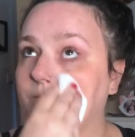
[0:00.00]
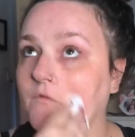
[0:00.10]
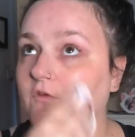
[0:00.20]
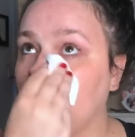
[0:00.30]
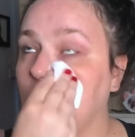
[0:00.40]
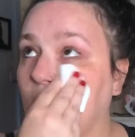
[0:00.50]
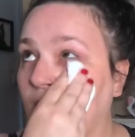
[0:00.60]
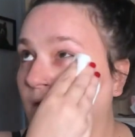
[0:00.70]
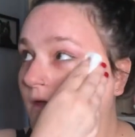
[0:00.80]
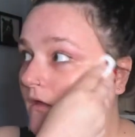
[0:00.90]
So
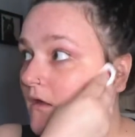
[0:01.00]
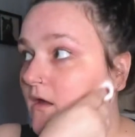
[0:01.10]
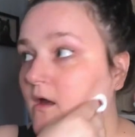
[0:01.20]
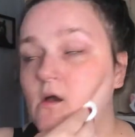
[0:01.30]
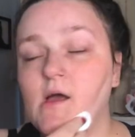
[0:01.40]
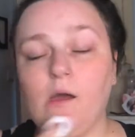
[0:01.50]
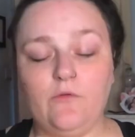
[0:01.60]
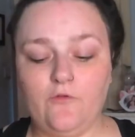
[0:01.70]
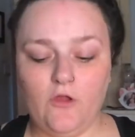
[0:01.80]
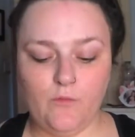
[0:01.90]
I
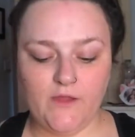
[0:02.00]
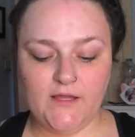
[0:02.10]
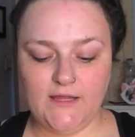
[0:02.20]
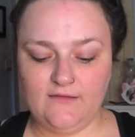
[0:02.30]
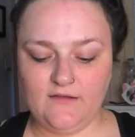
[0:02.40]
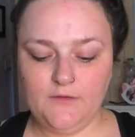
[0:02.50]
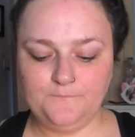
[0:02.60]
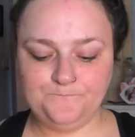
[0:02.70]
would follow up with a cleanser.